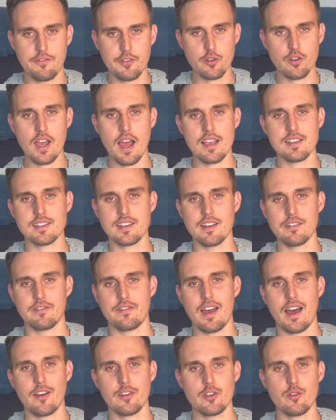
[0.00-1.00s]
you guys get
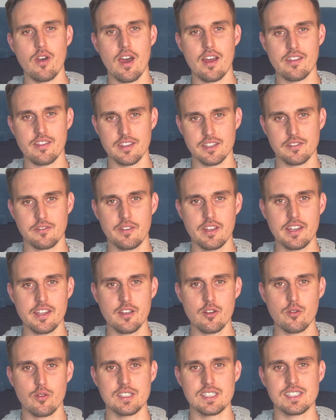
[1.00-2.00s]
value out of this
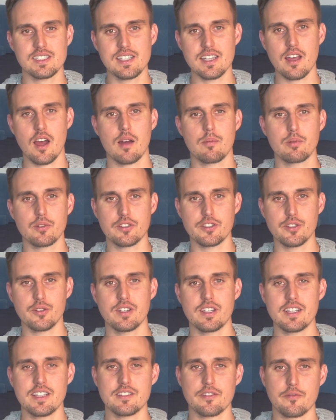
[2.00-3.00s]
video and see
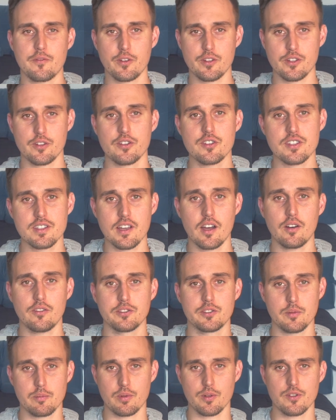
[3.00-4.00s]
opportunities for yourself
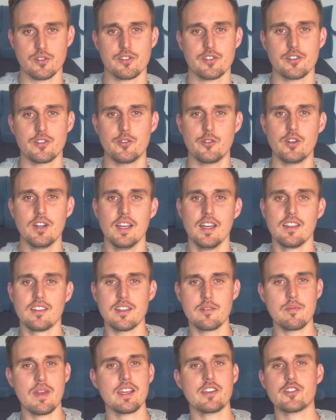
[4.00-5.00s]
to pursue,
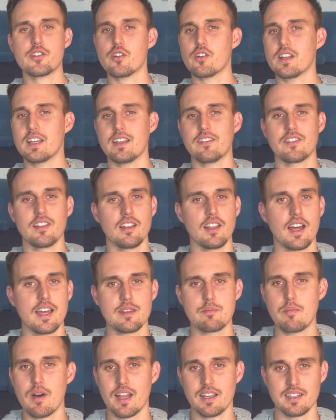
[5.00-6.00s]
then make sure to hit the
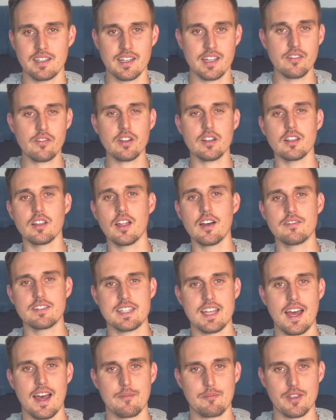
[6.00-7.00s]
like button. Give it a love
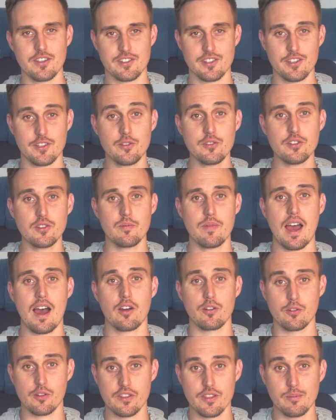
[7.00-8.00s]
tap because the YouTube
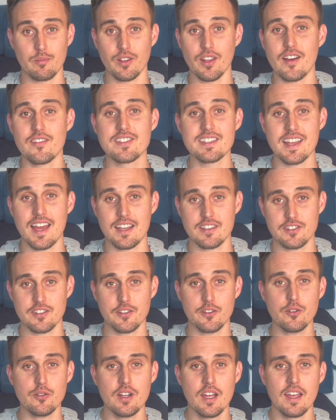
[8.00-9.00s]
algorithm loves that
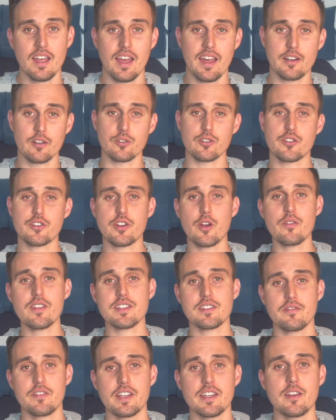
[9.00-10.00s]
too. And it will show
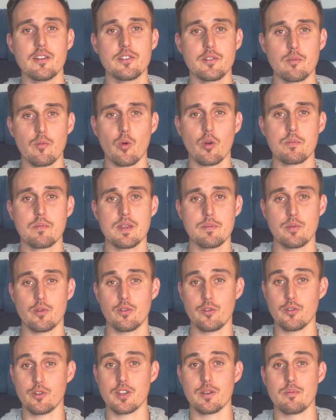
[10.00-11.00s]
this video to more people
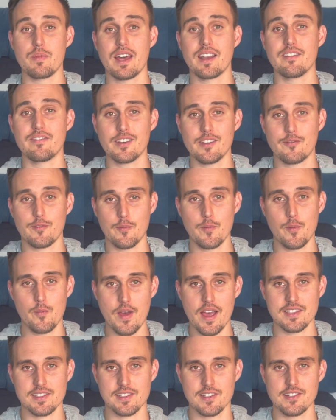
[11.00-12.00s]
who could benefit from the
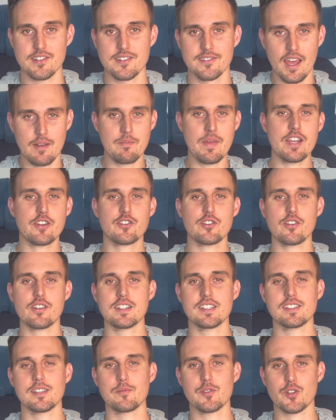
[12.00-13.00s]
message. And make sure to
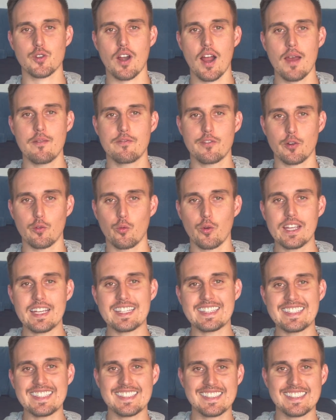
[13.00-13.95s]
subscribe for weekly